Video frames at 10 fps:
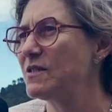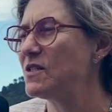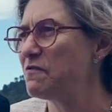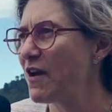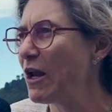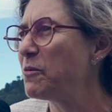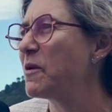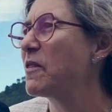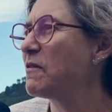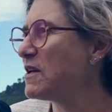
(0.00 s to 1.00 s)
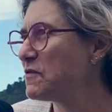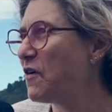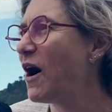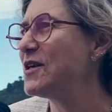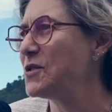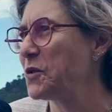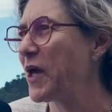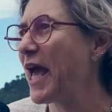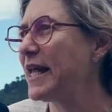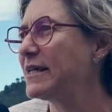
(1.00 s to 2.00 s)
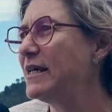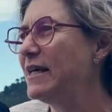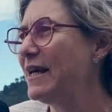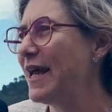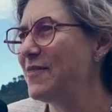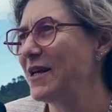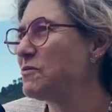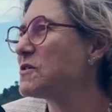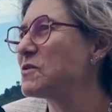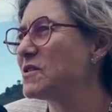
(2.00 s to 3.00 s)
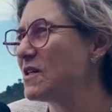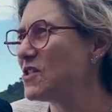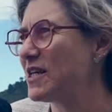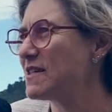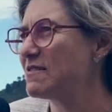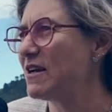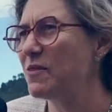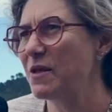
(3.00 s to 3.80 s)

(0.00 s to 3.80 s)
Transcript: developing them as far as you can, and that was what Argenx has done.